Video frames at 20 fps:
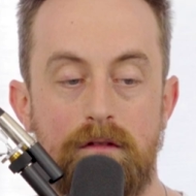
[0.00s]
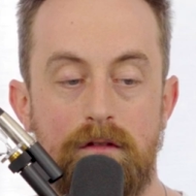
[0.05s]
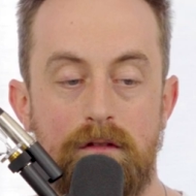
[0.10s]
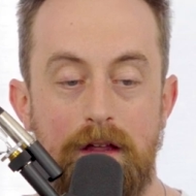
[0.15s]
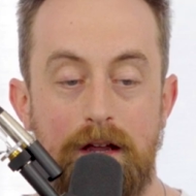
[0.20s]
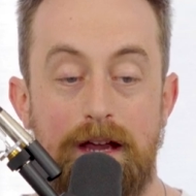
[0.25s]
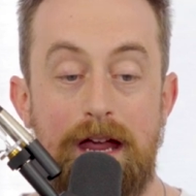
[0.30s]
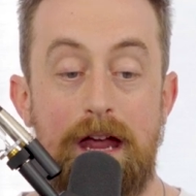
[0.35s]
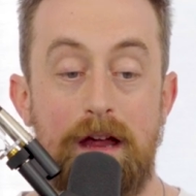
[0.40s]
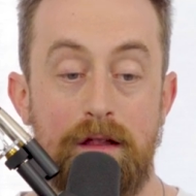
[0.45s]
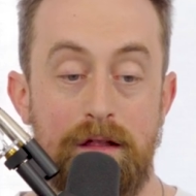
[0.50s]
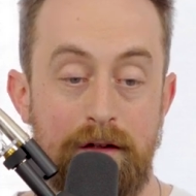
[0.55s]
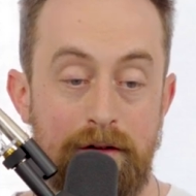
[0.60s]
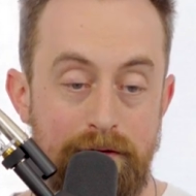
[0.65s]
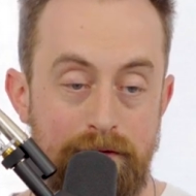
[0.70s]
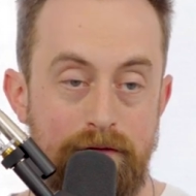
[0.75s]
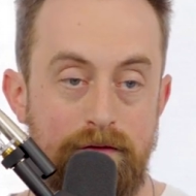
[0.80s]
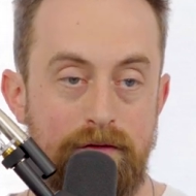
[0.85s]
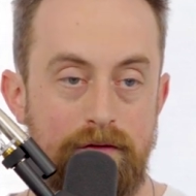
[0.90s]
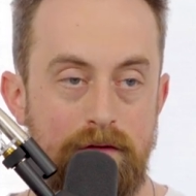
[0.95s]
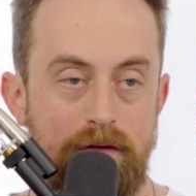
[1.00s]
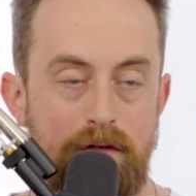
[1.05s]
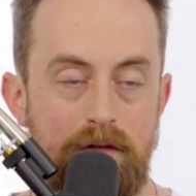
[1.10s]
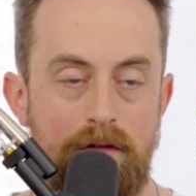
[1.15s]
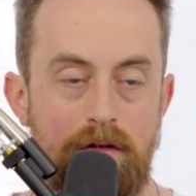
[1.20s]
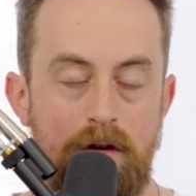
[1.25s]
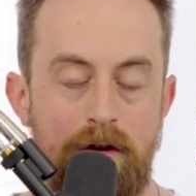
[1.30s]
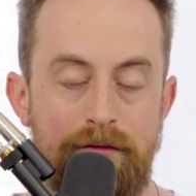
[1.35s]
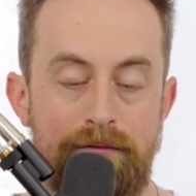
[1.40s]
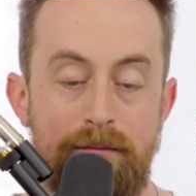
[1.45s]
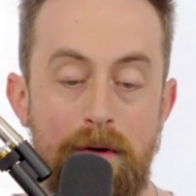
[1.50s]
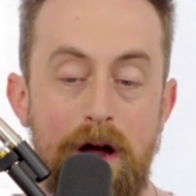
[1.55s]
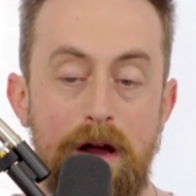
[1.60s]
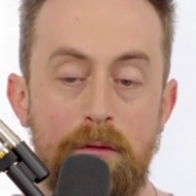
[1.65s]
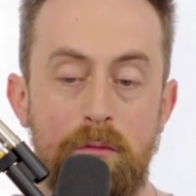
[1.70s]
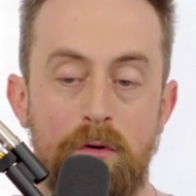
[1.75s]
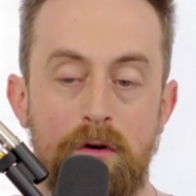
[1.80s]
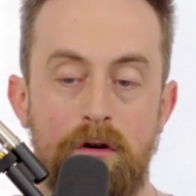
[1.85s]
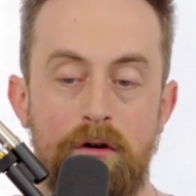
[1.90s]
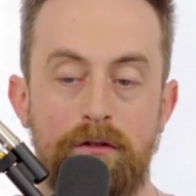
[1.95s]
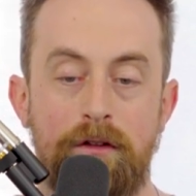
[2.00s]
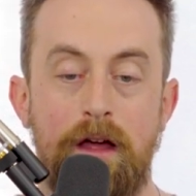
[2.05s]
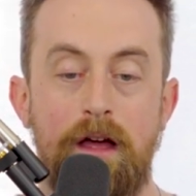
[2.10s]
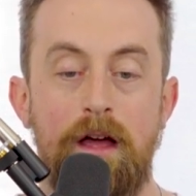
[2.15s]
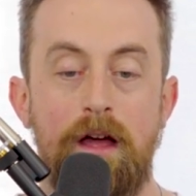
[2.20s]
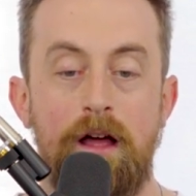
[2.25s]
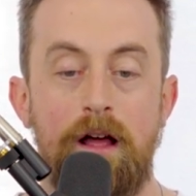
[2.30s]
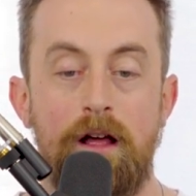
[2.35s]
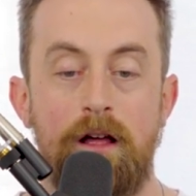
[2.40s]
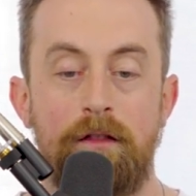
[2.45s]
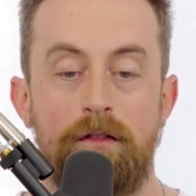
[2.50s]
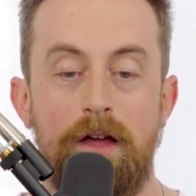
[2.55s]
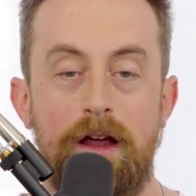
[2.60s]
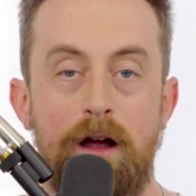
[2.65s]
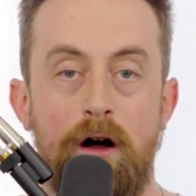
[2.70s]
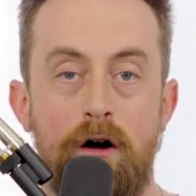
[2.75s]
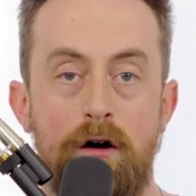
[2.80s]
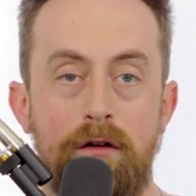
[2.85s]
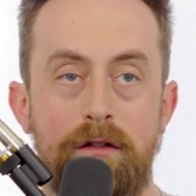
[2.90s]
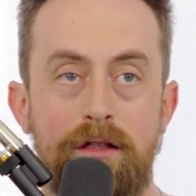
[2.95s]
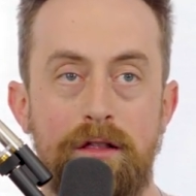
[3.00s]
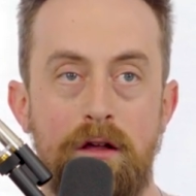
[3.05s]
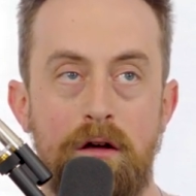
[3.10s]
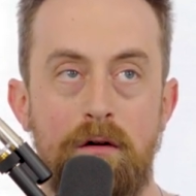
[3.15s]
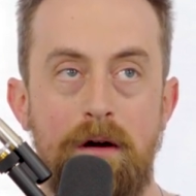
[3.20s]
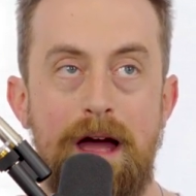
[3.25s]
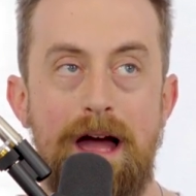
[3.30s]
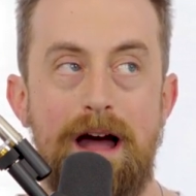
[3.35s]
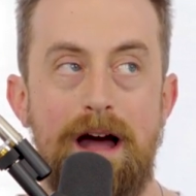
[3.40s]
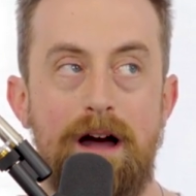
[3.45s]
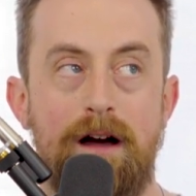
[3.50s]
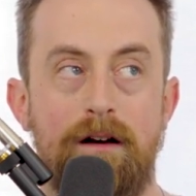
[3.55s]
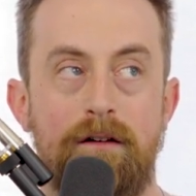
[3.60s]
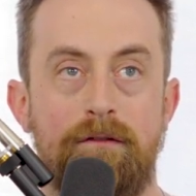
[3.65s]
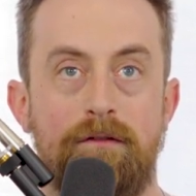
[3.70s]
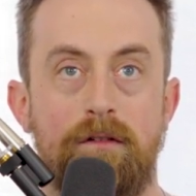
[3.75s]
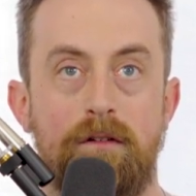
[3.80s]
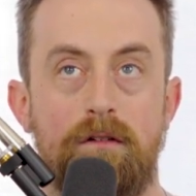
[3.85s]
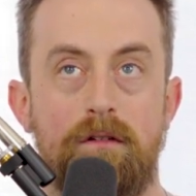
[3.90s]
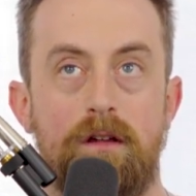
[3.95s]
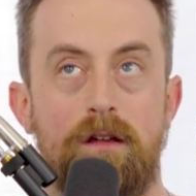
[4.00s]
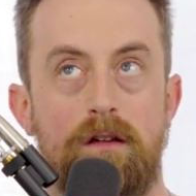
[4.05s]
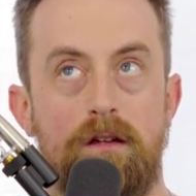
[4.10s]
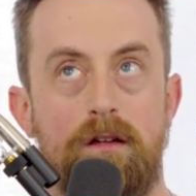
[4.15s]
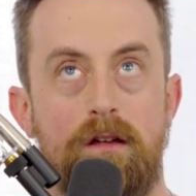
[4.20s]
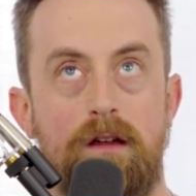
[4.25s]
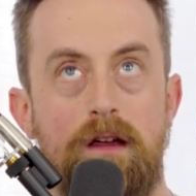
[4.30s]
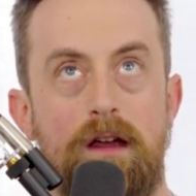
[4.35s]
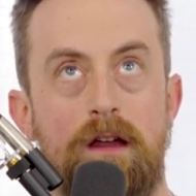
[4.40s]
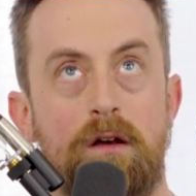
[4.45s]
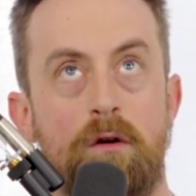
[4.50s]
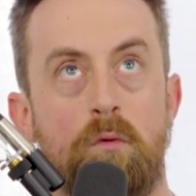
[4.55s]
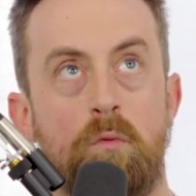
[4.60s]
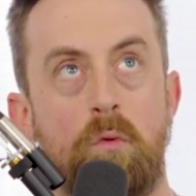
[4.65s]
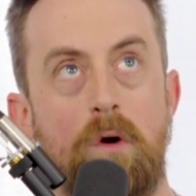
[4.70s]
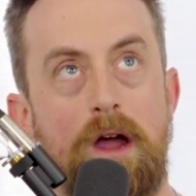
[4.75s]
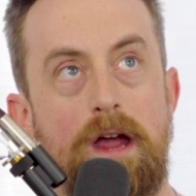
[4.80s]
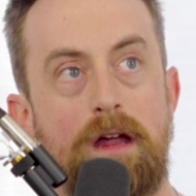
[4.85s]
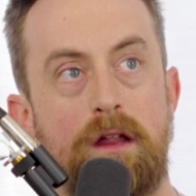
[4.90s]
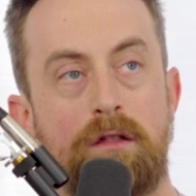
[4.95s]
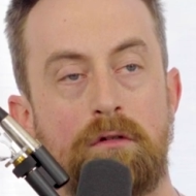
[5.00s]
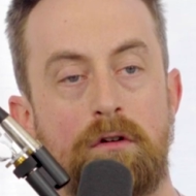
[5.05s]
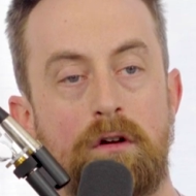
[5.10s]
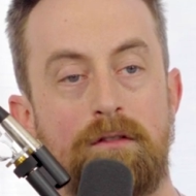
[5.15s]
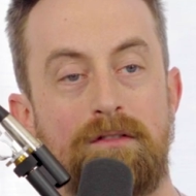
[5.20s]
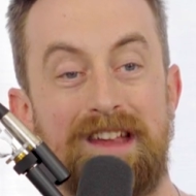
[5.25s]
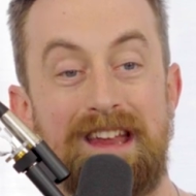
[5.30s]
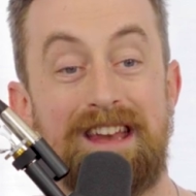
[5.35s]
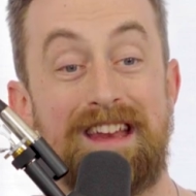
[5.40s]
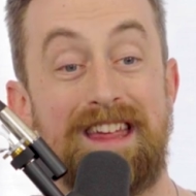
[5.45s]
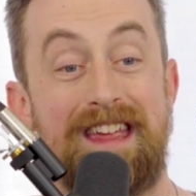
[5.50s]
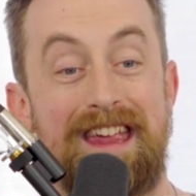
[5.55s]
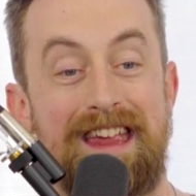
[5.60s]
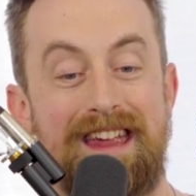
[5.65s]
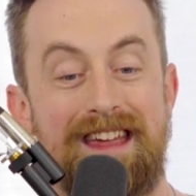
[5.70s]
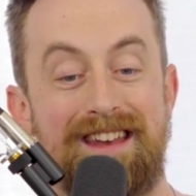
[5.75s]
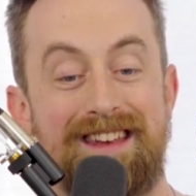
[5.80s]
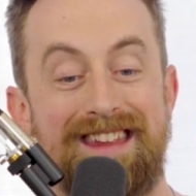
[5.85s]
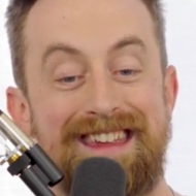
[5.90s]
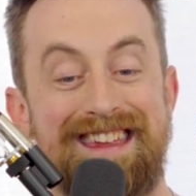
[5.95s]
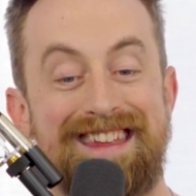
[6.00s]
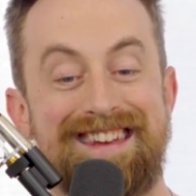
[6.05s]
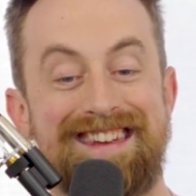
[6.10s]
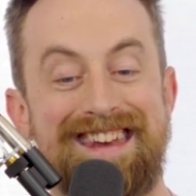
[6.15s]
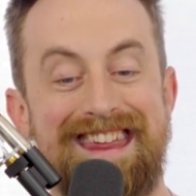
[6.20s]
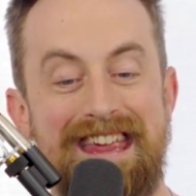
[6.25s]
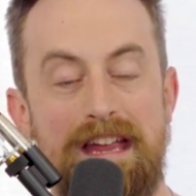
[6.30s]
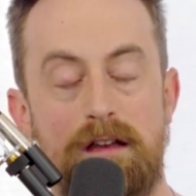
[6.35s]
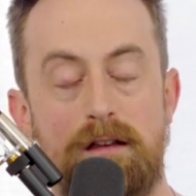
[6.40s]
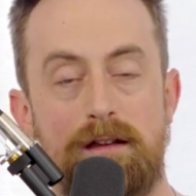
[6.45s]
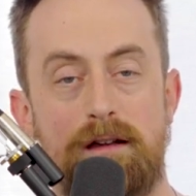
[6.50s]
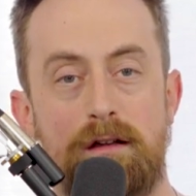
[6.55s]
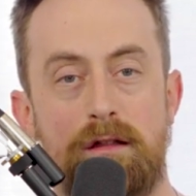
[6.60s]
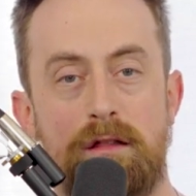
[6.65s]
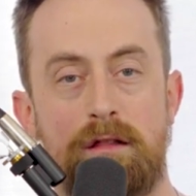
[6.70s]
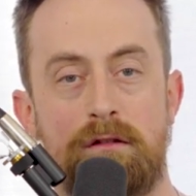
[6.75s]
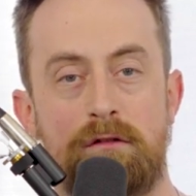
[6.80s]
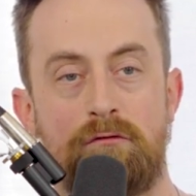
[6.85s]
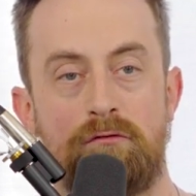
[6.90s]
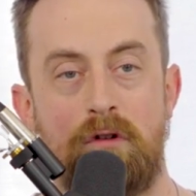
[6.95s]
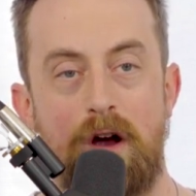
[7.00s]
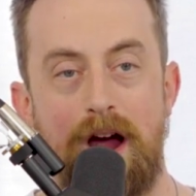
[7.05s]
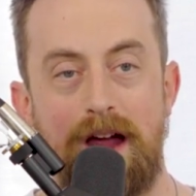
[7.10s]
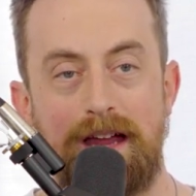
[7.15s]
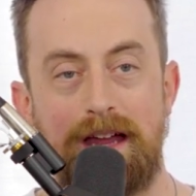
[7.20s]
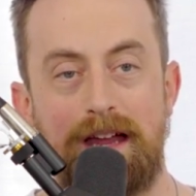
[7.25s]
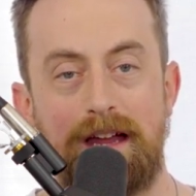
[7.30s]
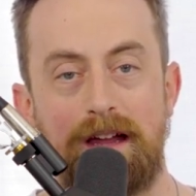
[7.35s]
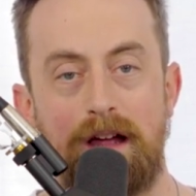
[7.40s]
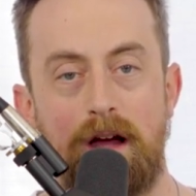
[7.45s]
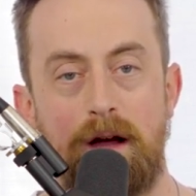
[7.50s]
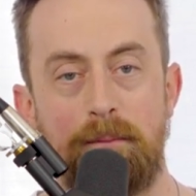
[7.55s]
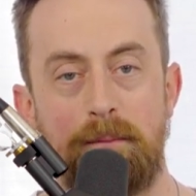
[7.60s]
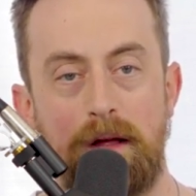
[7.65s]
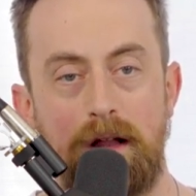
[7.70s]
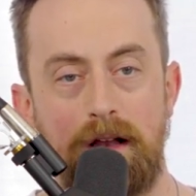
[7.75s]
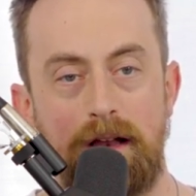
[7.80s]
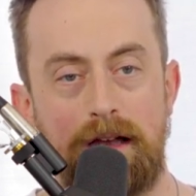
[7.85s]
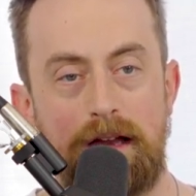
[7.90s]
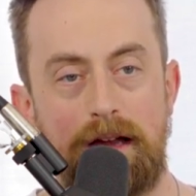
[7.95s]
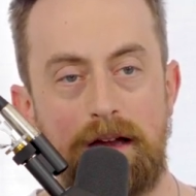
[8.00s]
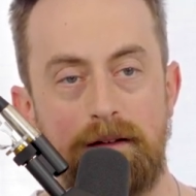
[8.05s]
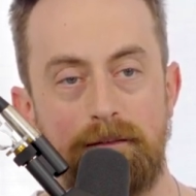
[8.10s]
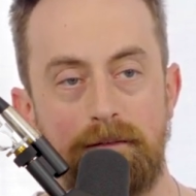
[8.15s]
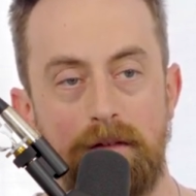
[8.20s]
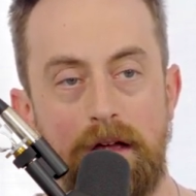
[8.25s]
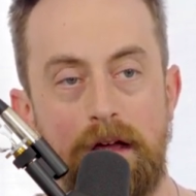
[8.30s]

the case of my world, they also have, in a way, sort of an innate scrying ability.